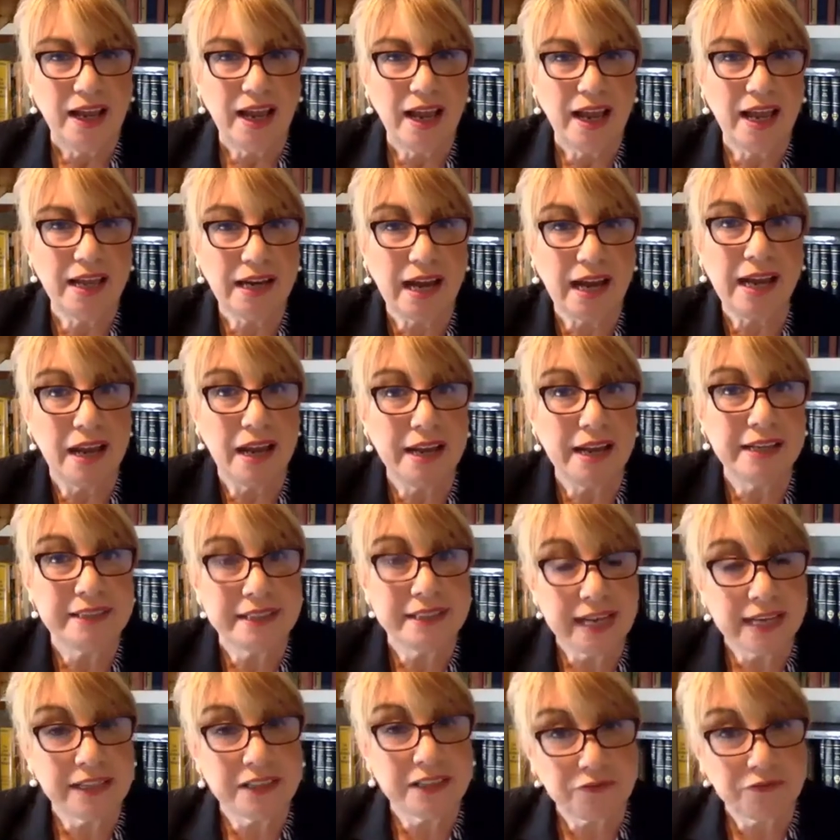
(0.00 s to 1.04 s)
And I
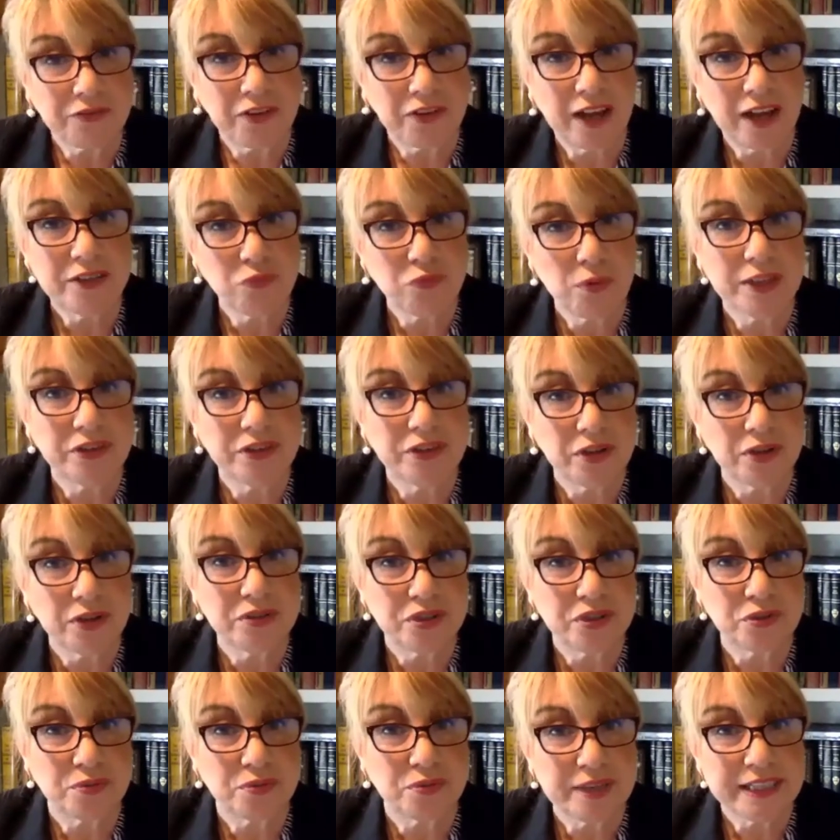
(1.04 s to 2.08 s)
identified what
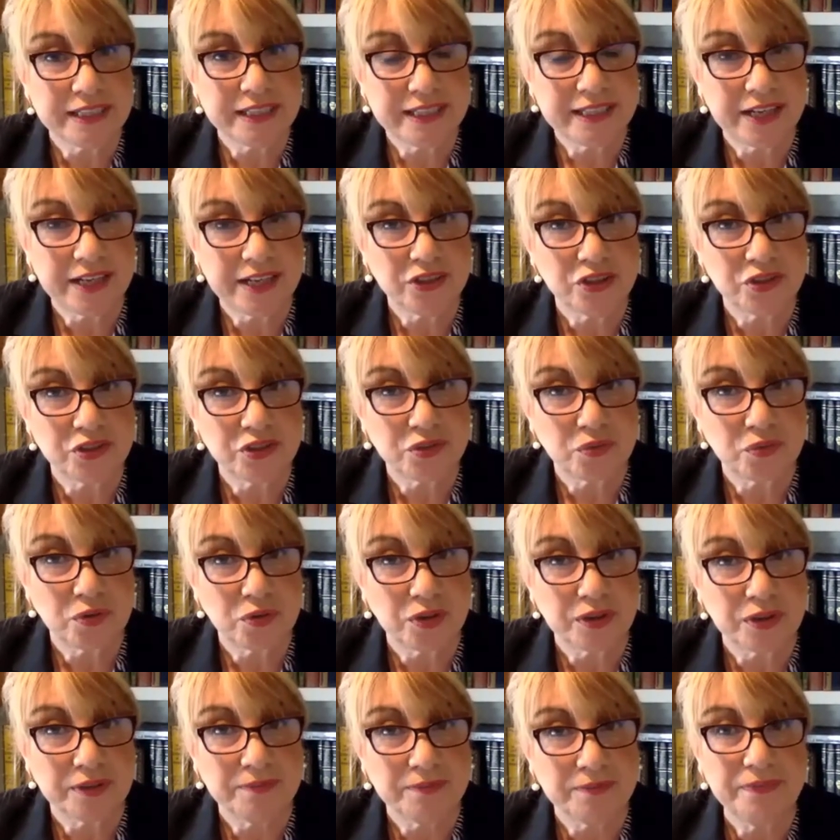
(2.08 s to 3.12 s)
those three stages
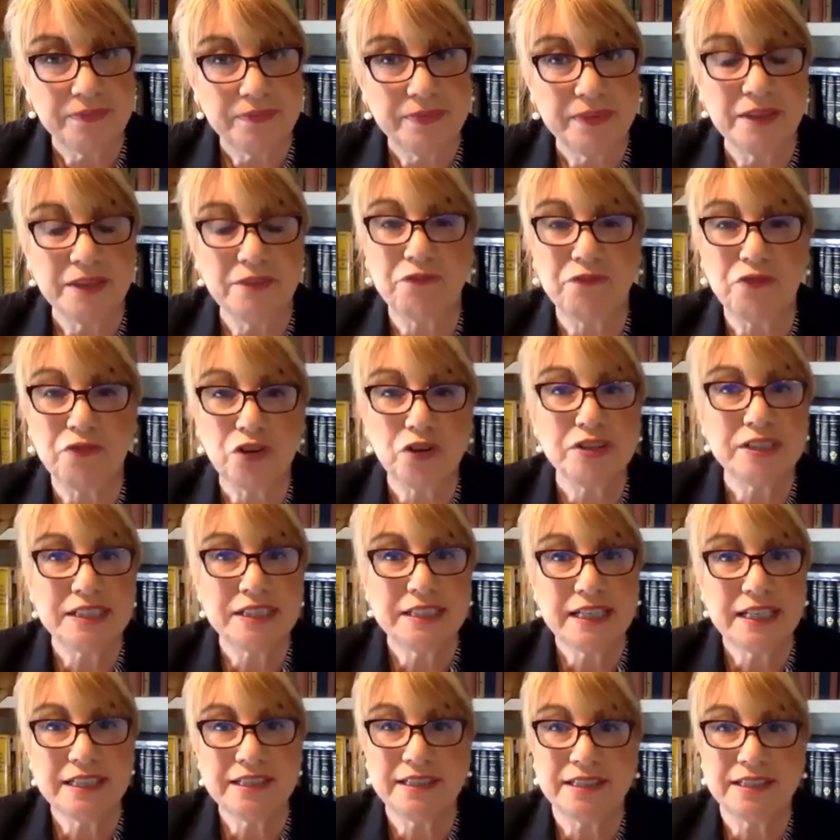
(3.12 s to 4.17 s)
were. The first
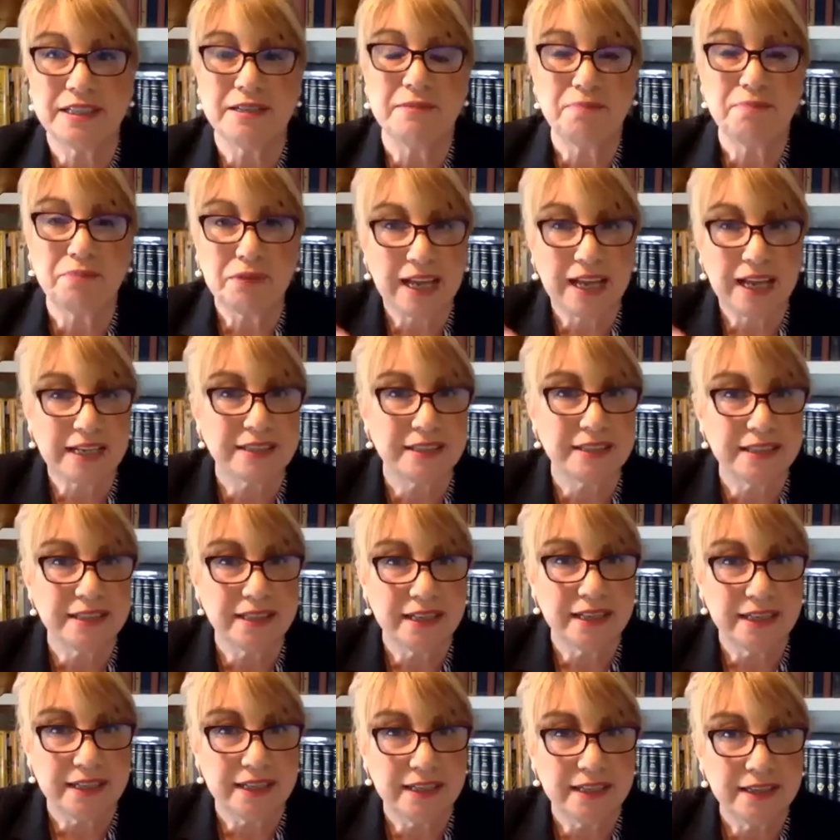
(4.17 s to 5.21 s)
is
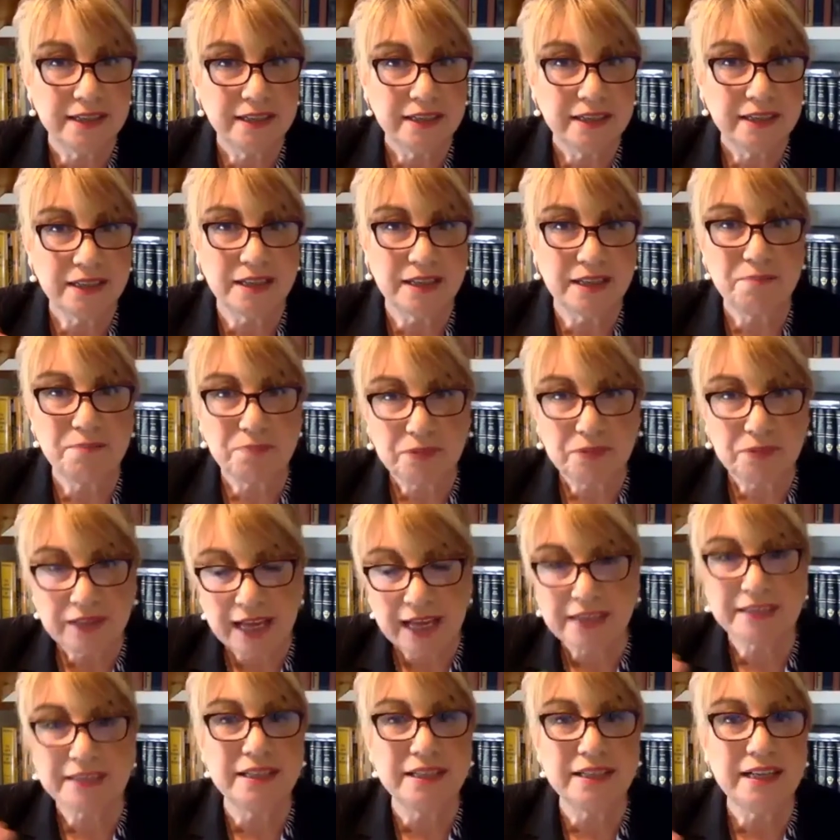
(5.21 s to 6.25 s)
complexity, the
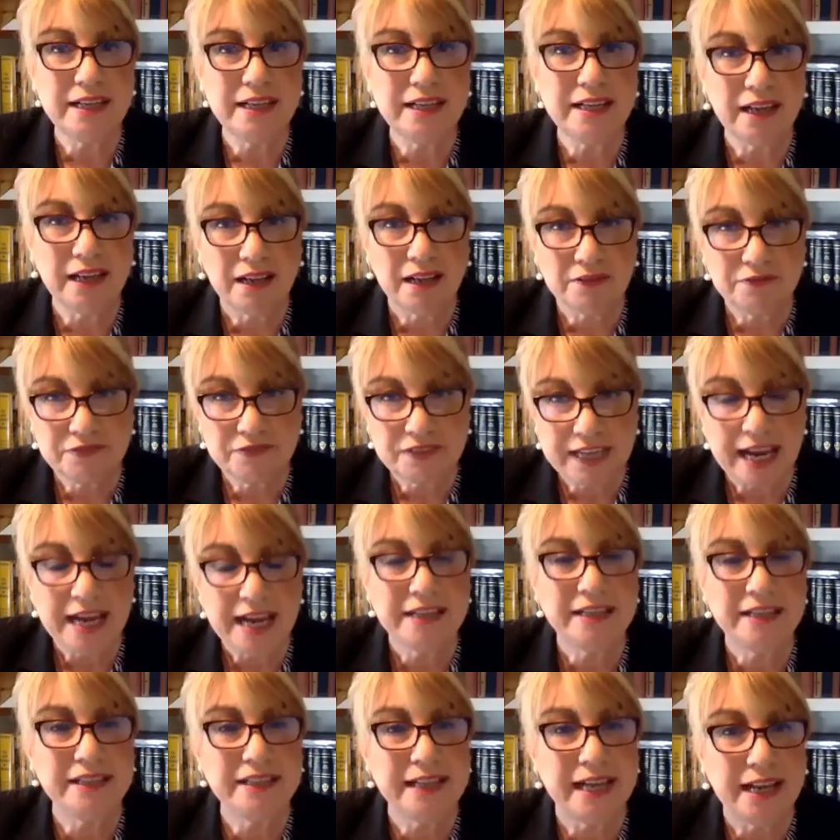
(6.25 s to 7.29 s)
complexity of
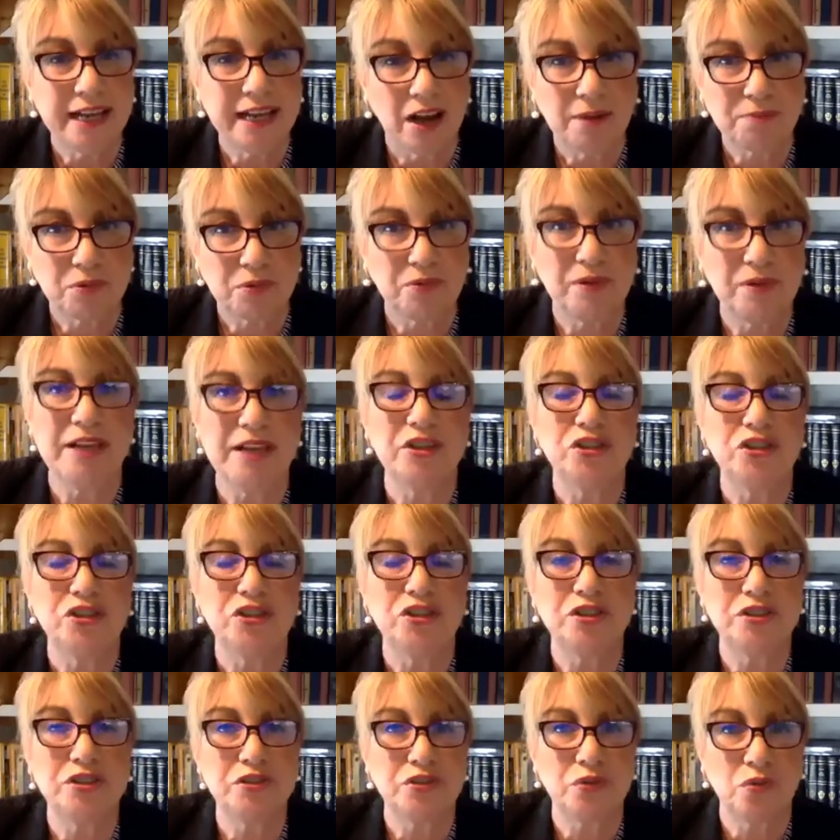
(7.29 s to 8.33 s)
day-to-day
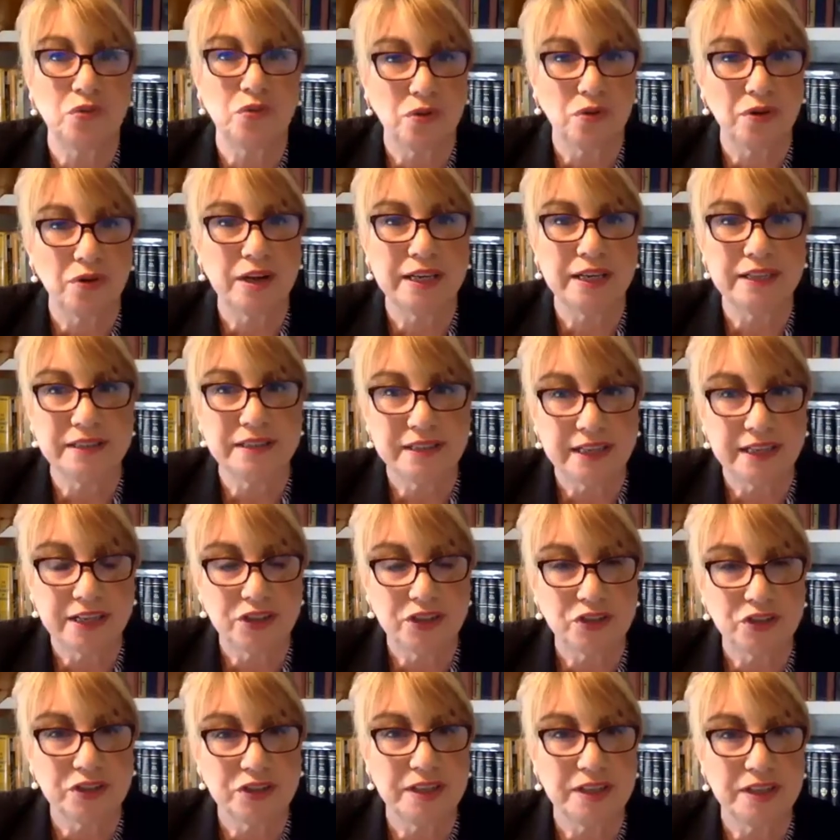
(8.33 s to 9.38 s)
operations or
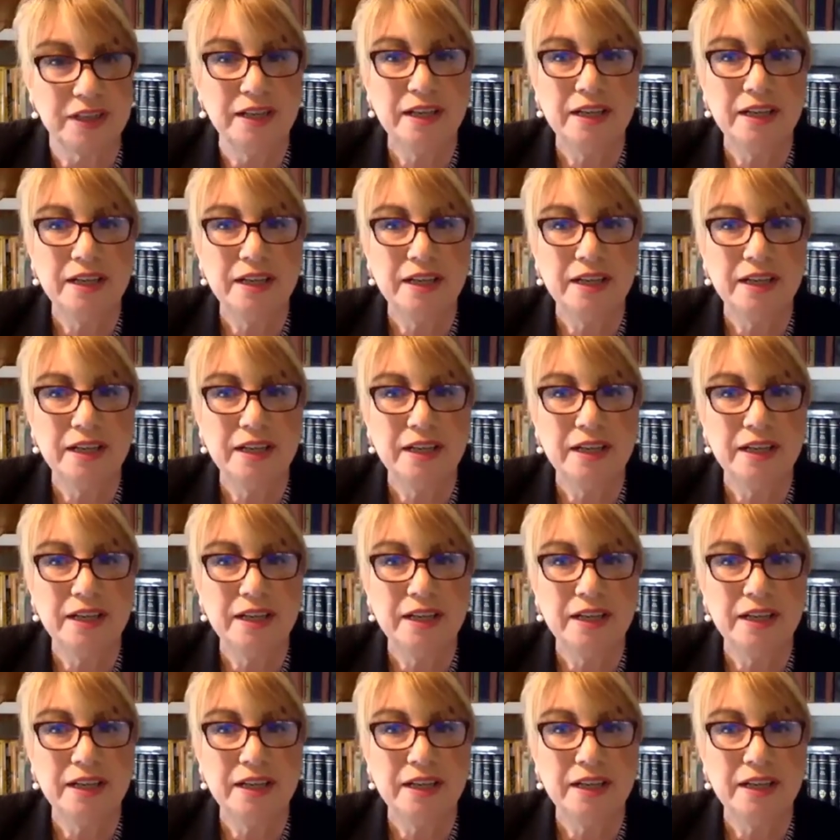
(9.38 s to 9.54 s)
organization